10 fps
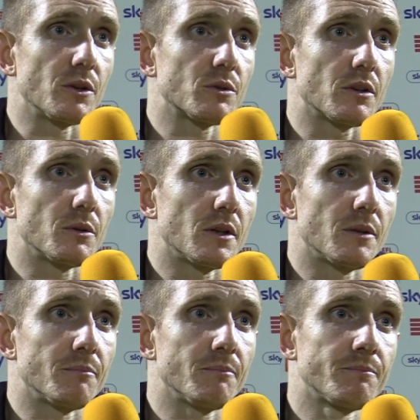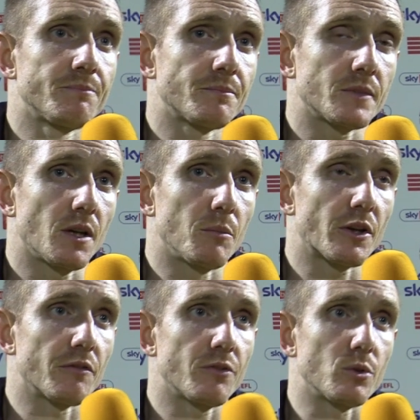Yeah, so. No, I'm
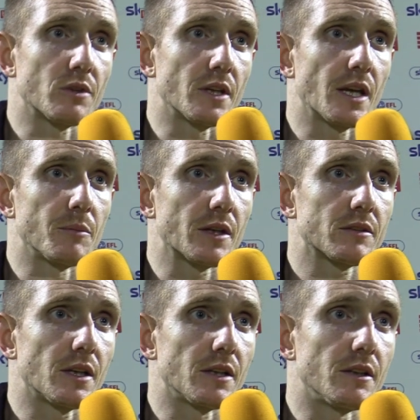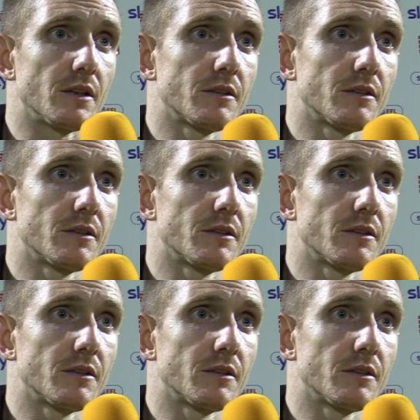looking forward to the game next Saturday.